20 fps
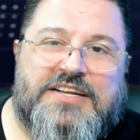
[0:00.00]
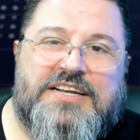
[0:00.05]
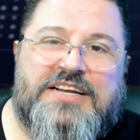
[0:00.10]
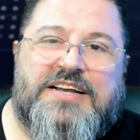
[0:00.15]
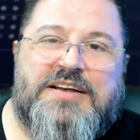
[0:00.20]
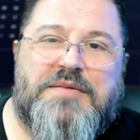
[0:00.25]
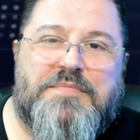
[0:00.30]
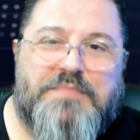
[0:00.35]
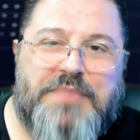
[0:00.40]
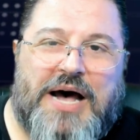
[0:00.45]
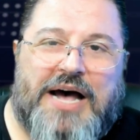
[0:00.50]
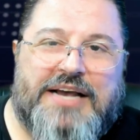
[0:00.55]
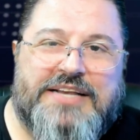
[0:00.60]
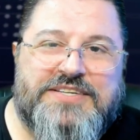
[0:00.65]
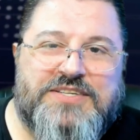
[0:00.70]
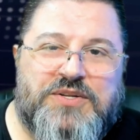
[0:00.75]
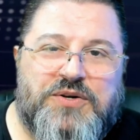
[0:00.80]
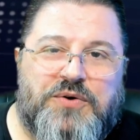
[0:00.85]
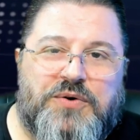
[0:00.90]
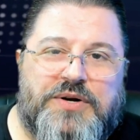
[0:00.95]
Pax
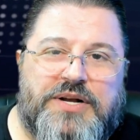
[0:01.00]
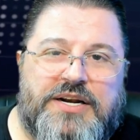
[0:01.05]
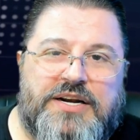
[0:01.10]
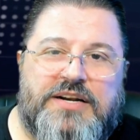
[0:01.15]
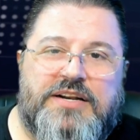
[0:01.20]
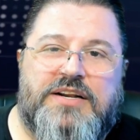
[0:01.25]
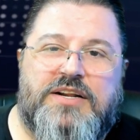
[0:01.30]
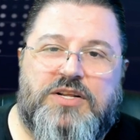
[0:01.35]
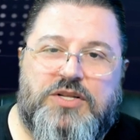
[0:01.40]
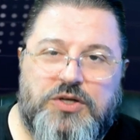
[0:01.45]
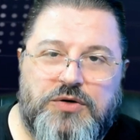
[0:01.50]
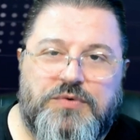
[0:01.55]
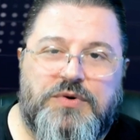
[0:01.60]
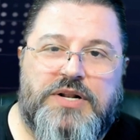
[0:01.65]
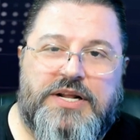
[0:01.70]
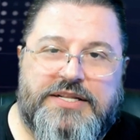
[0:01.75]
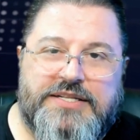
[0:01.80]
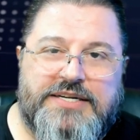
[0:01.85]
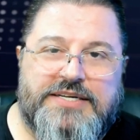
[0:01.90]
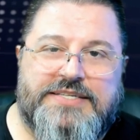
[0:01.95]
token, you will
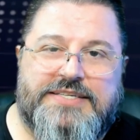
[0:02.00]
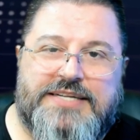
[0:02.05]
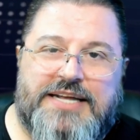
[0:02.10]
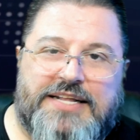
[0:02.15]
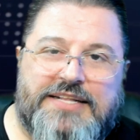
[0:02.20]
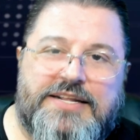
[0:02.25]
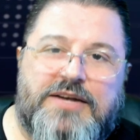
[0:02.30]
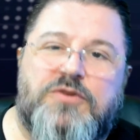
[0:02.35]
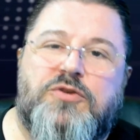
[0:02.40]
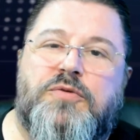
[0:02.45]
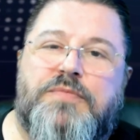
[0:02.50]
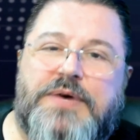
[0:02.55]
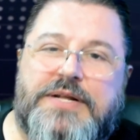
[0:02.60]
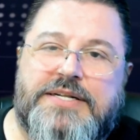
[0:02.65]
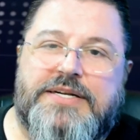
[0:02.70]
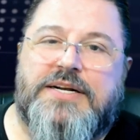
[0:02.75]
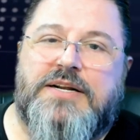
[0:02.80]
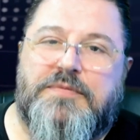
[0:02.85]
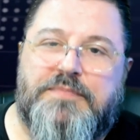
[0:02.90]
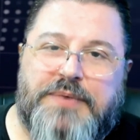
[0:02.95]
understand that
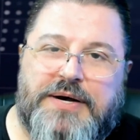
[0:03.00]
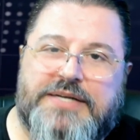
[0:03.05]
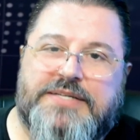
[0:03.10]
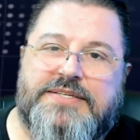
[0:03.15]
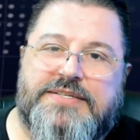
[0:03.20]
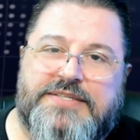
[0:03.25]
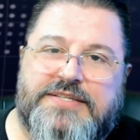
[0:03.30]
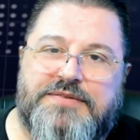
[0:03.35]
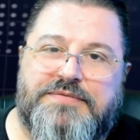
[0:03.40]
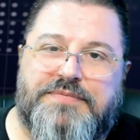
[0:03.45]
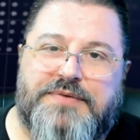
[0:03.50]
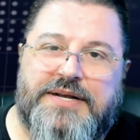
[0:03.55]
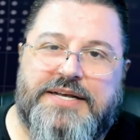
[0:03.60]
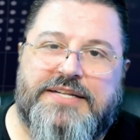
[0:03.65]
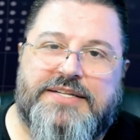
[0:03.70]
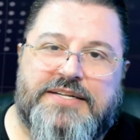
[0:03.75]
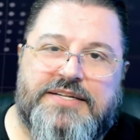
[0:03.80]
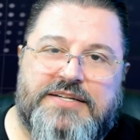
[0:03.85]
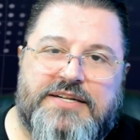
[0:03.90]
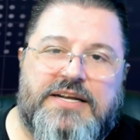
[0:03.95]
automatically Pax is
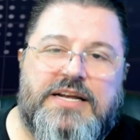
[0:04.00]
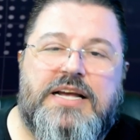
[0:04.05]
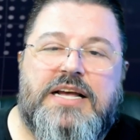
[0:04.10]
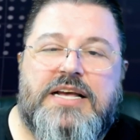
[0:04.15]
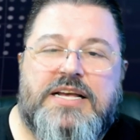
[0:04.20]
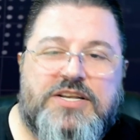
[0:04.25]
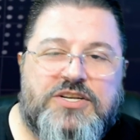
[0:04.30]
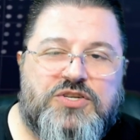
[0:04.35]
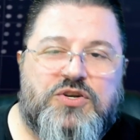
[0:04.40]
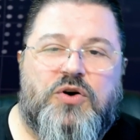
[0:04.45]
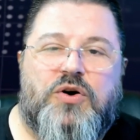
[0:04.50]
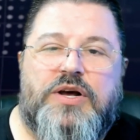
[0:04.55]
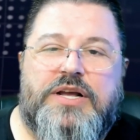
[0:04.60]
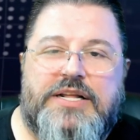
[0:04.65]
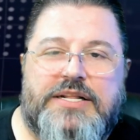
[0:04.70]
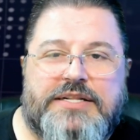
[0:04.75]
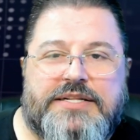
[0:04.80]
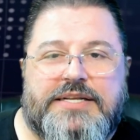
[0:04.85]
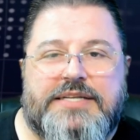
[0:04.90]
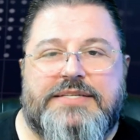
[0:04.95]
deflated. So
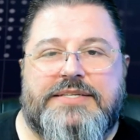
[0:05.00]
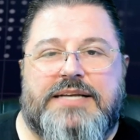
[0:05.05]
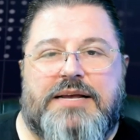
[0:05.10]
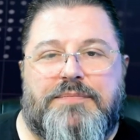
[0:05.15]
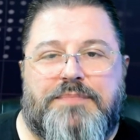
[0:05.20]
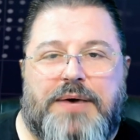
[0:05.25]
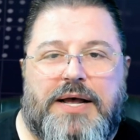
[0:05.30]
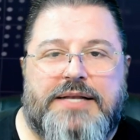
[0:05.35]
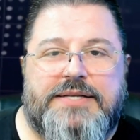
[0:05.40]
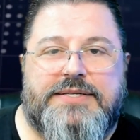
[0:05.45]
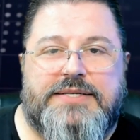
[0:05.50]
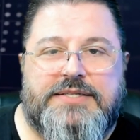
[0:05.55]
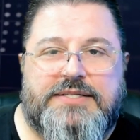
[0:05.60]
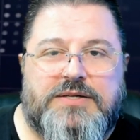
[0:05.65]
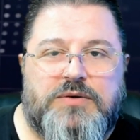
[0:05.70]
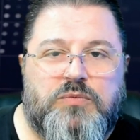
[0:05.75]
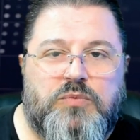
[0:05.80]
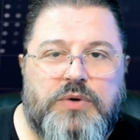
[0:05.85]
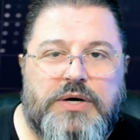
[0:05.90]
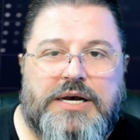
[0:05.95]
in this capacity
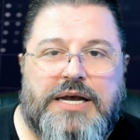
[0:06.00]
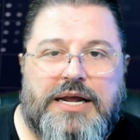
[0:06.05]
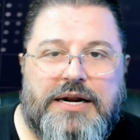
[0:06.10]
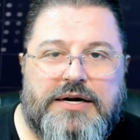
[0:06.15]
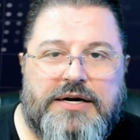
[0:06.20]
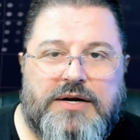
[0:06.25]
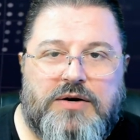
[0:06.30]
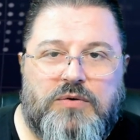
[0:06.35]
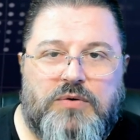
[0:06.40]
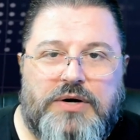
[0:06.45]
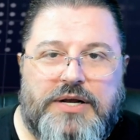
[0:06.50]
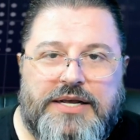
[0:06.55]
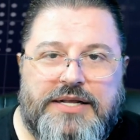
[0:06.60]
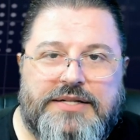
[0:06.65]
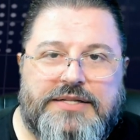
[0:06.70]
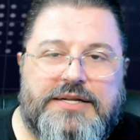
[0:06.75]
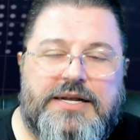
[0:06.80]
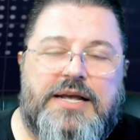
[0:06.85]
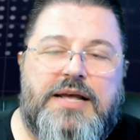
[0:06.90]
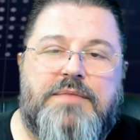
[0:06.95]
we can
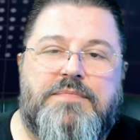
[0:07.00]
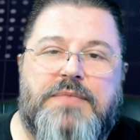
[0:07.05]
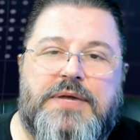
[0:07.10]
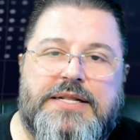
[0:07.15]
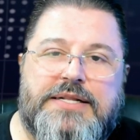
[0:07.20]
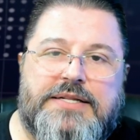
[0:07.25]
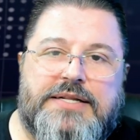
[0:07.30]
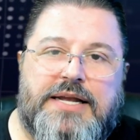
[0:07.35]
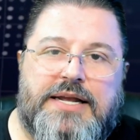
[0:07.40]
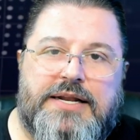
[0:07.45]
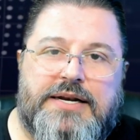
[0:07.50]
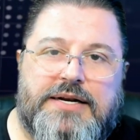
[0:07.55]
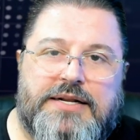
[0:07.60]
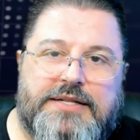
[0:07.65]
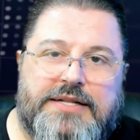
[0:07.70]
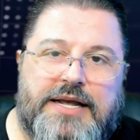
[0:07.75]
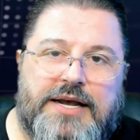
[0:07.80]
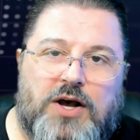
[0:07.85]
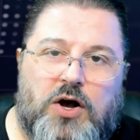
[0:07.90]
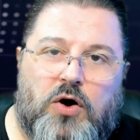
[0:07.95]
regulate and maintain
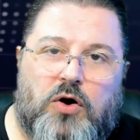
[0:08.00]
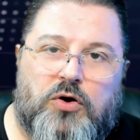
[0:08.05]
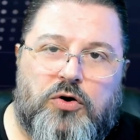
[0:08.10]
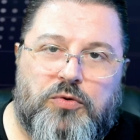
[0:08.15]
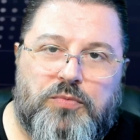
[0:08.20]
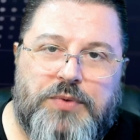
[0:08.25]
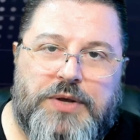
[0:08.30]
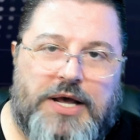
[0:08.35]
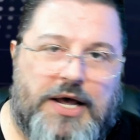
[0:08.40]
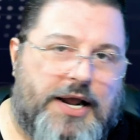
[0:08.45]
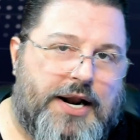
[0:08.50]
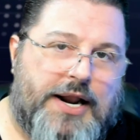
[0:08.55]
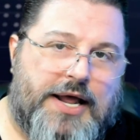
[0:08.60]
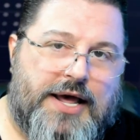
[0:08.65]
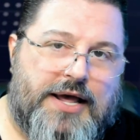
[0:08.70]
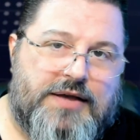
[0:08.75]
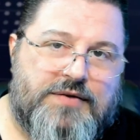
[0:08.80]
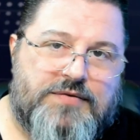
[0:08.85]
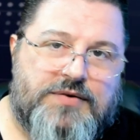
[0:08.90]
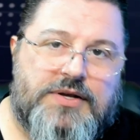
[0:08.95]
the economy
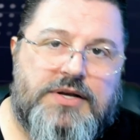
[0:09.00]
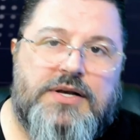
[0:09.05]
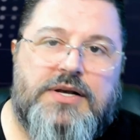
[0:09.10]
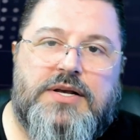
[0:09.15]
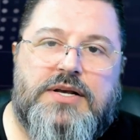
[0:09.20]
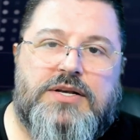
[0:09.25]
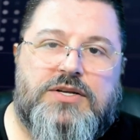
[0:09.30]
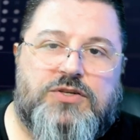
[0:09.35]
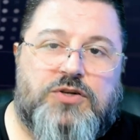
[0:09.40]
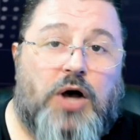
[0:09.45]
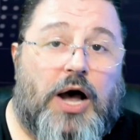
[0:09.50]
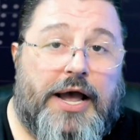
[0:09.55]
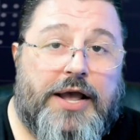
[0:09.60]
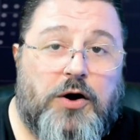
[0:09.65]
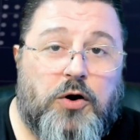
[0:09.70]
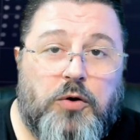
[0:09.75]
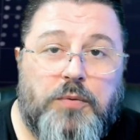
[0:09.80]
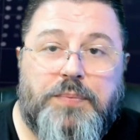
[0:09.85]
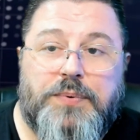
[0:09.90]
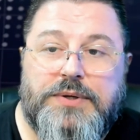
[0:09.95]
alive. So I
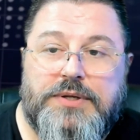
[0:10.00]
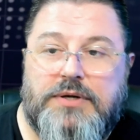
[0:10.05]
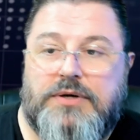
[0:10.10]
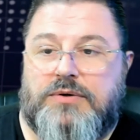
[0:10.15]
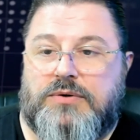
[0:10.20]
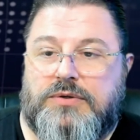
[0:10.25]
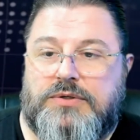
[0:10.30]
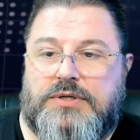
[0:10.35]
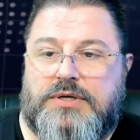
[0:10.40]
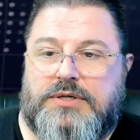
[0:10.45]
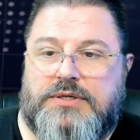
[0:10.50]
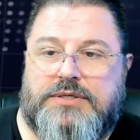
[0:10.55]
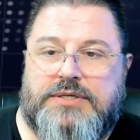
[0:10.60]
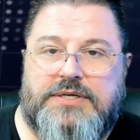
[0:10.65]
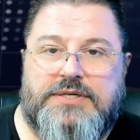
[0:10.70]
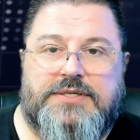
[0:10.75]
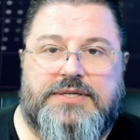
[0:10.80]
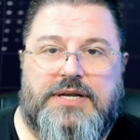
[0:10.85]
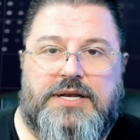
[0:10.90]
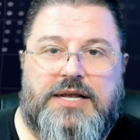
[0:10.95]
hope, Ruth,
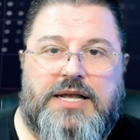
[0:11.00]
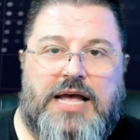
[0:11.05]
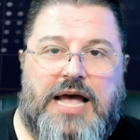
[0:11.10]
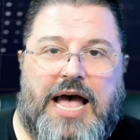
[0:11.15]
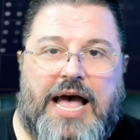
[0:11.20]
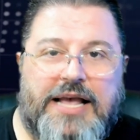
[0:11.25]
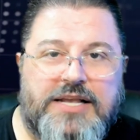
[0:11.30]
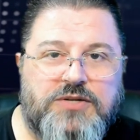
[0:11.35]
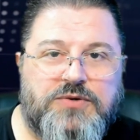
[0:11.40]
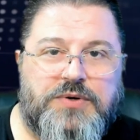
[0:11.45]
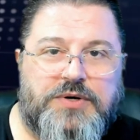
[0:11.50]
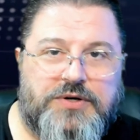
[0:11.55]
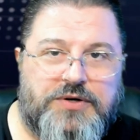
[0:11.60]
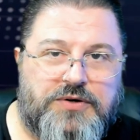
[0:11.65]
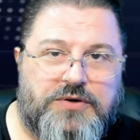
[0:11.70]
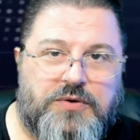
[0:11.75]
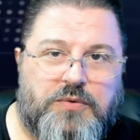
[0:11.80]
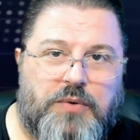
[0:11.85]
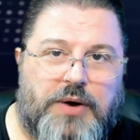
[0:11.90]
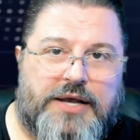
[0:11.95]
this answer your
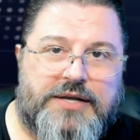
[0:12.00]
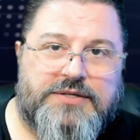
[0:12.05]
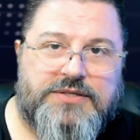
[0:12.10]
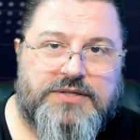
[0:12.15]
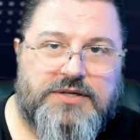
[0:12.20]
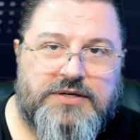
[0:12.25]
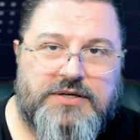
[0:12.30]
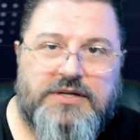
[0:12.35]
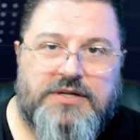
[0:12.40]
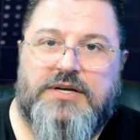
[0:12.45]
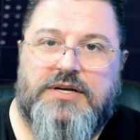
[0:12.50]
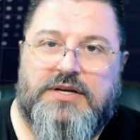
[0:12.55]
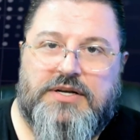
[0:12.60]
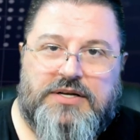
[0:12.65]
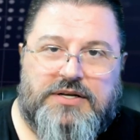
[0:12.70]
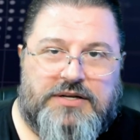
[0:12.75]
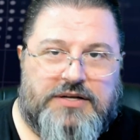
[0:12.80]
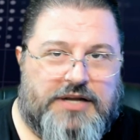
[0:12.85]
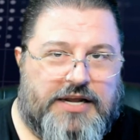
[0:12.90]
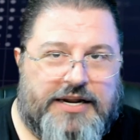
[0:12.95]
question.
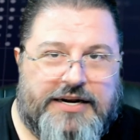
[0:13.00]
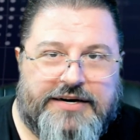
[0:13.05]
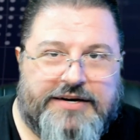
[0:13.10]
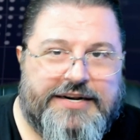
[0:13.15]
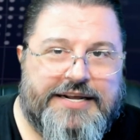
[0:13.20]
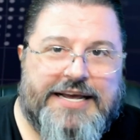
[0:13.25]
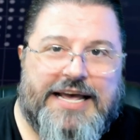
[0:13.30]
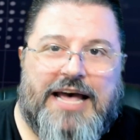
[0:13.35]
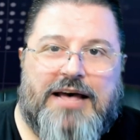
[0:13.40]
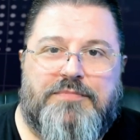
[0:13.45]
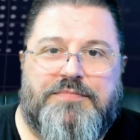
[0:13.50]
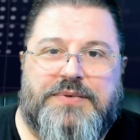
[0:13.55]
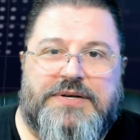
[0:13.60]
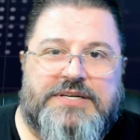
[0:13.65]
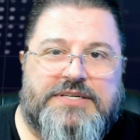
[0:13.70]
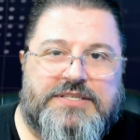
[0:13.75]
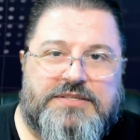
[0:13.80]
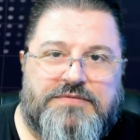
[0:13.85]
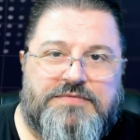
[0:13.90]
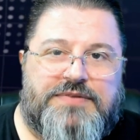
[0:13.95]
And recapping,
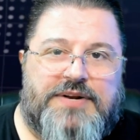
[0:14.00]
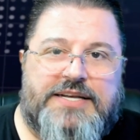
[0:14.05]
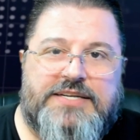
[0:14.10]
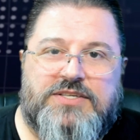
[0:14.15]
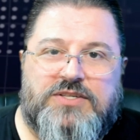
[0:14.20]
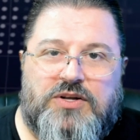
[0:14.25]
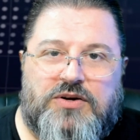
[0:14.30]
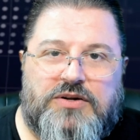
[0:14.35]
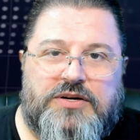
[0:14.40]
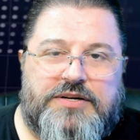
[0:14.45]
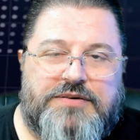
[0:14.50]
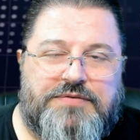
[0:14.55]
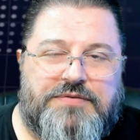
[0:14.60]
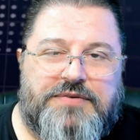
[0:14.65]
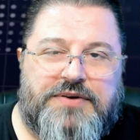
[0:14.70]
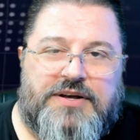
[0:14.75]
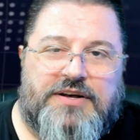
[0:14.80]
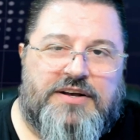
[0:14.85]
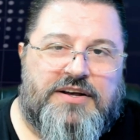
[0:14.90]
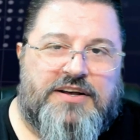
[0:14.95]
SimFly is not
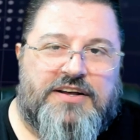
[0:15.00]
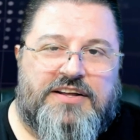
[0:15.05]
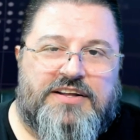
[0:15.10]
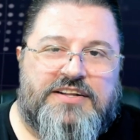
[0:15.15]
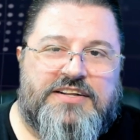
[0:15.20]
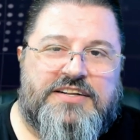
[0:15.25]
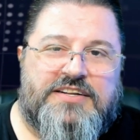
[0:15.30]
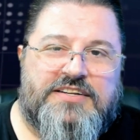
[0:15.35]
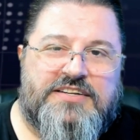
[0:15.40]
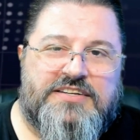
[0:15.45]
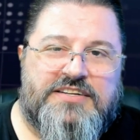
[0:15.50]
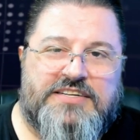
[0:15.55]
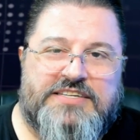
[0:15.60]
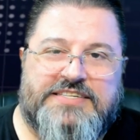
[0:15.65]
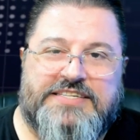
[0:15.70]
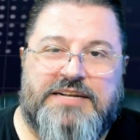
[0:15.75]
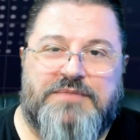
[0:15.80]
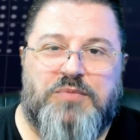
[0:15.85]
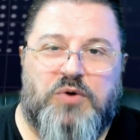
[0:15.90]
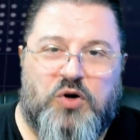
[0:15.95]
a
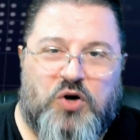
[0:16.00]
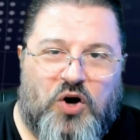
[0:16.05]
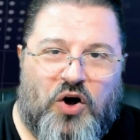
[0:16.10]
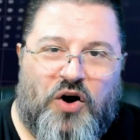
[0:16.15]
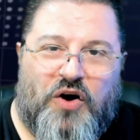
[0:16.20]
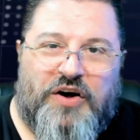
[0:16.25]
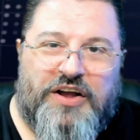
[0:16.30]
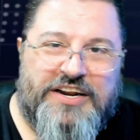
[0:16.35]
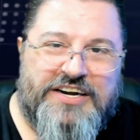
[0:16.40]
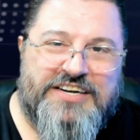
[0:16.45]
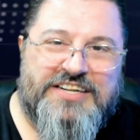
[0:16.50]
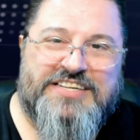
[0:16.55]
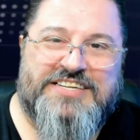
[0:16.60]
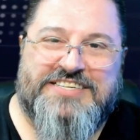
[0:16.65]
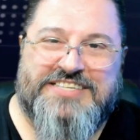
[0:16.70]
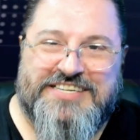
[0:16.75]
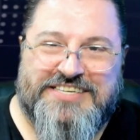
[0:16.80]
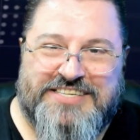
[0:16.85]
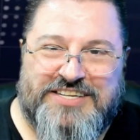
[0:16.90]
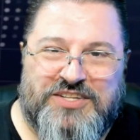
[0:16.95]
stable coin, it's
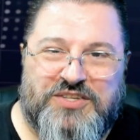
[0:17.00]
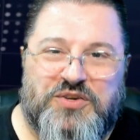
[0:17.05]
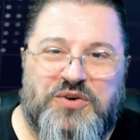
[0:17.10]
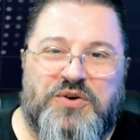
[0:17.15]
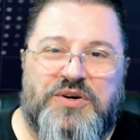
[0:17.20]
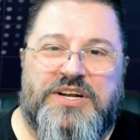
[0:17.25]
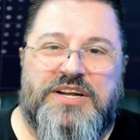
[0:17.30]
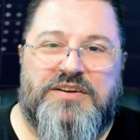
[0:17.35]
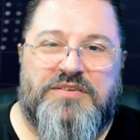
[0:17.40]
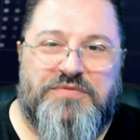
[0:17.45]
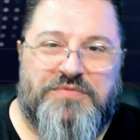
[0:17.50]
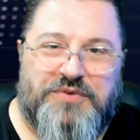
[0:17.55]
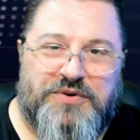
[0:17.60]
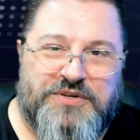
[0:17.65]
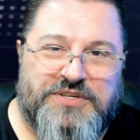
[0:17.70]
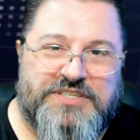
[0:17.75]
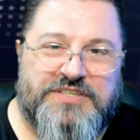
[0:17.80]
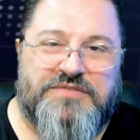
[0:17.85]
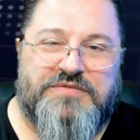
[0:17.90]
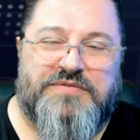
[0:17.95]
just a token for
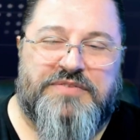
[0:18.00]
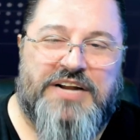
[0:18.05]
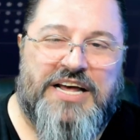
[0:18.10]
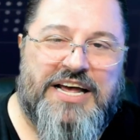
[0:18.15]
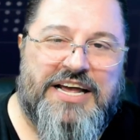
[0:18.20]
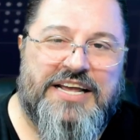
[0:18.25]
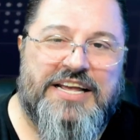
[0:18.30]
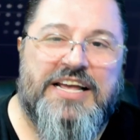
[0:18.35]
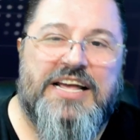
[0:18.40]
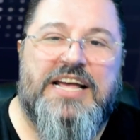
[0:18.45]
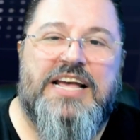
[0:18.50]
SimFly.